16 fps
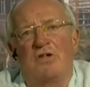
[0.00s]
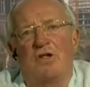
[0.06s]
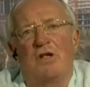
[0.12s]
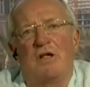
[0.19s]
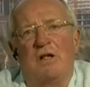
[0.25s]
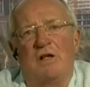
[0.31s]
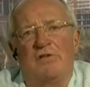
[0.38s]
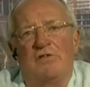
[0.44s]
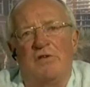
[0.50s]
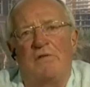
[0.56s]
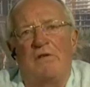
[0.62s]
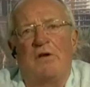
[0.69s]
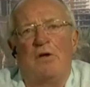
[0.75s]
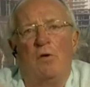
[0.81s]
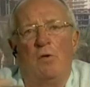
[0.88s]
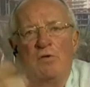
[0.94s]
journalists that
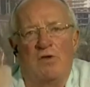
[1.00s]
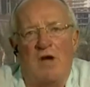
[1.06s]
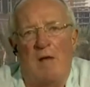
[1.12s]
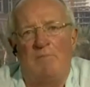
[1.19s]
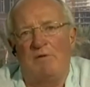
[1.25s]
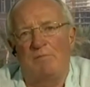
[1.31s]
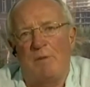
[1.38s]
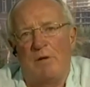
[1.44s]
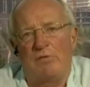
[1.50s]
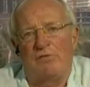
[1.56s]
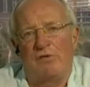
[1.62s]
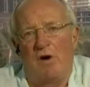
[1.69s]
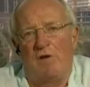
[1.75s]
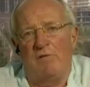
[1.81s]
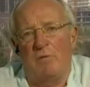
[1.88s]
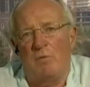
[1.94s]
the New York Times
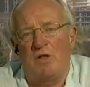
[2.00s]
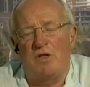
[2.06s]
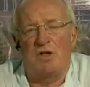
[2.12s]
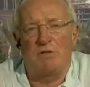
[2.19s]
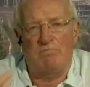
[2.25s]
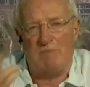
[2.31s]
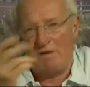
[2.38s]
boasts of, and which,